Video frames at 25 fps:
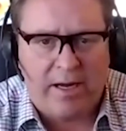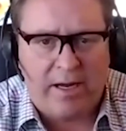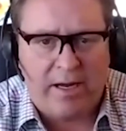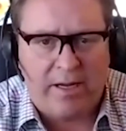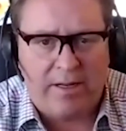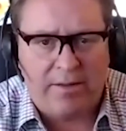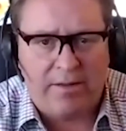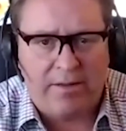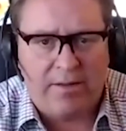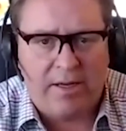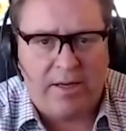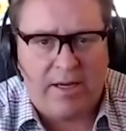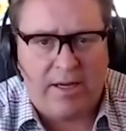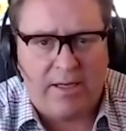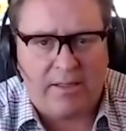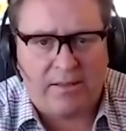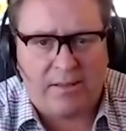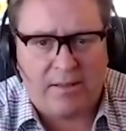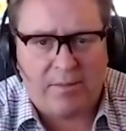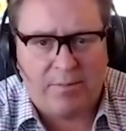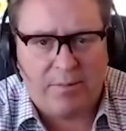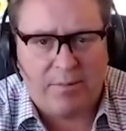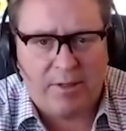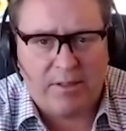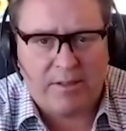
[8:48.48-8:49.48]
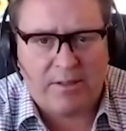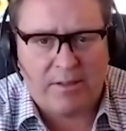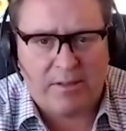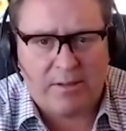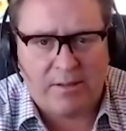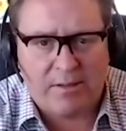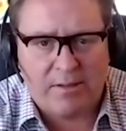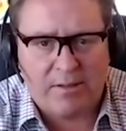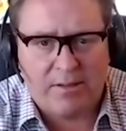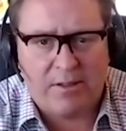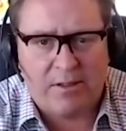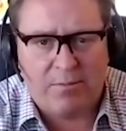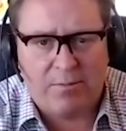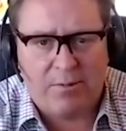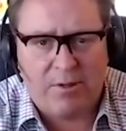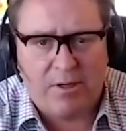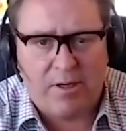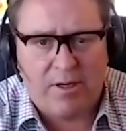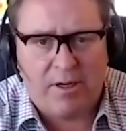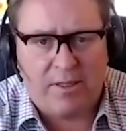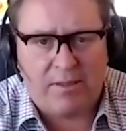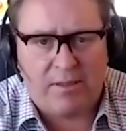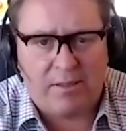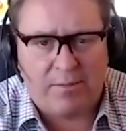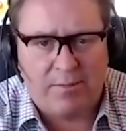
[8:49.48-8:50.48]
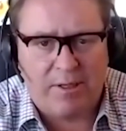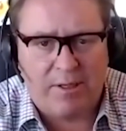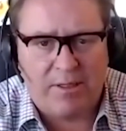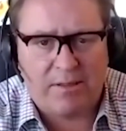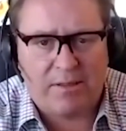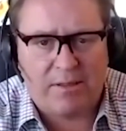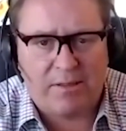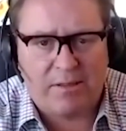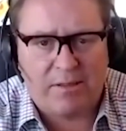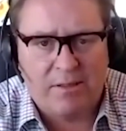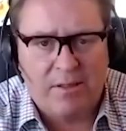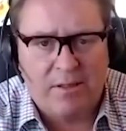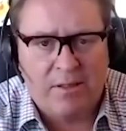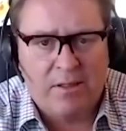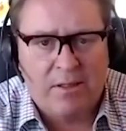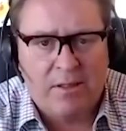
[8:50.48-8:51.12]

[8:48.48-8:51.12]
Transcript: And the gentlemen at SMS